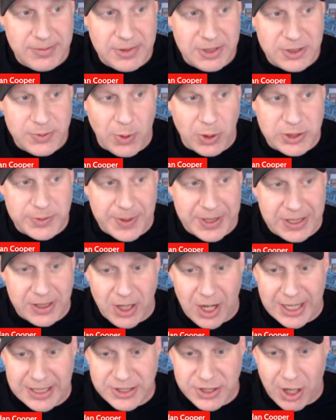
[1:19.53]
sports betting
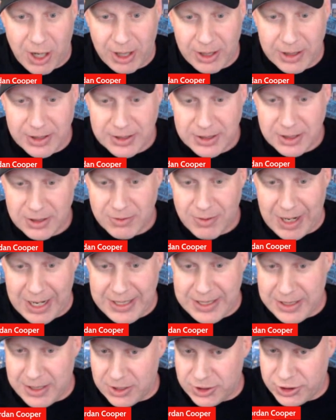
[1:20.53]
lines are,
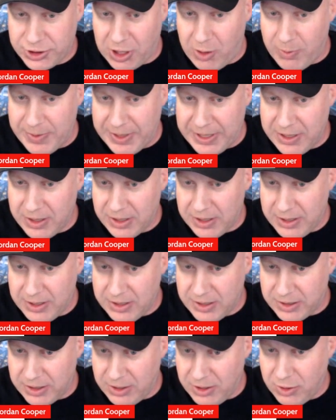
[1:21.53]
right? And it'll show me in the
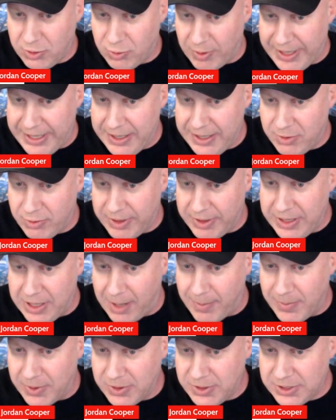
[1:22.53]
little green
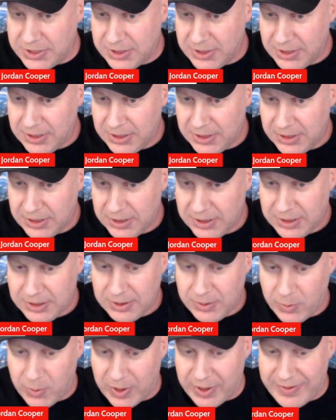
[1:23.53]
numbers
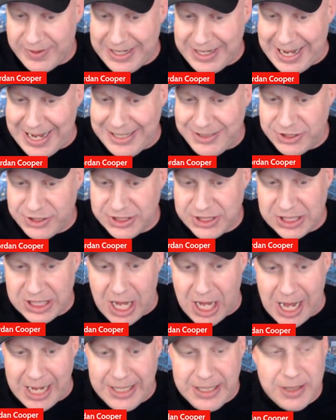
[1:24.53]
where the edges
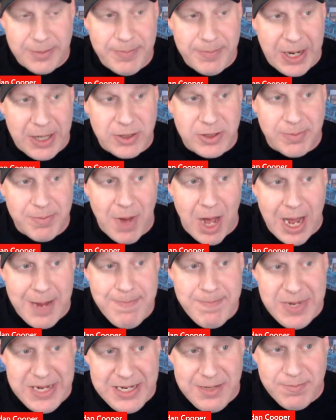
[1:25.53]
lie compared to my
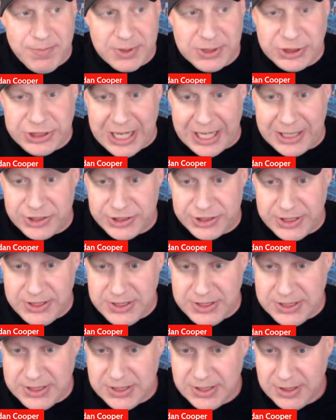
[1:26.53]
mean
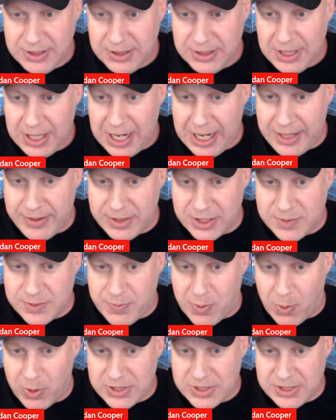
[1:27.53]
projections and the
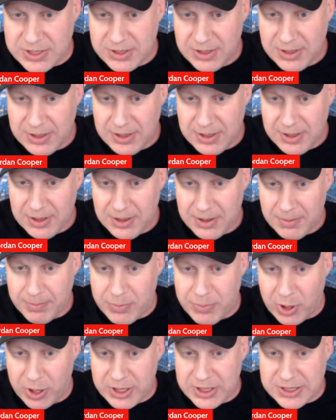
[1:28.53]
sports
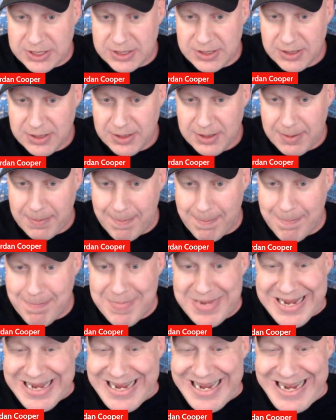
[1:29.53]
books
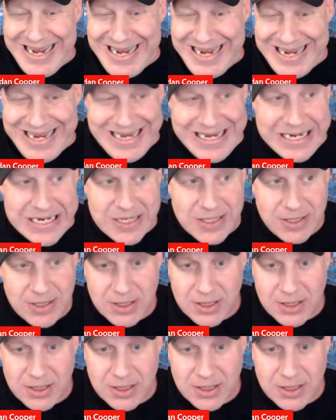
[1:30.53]
median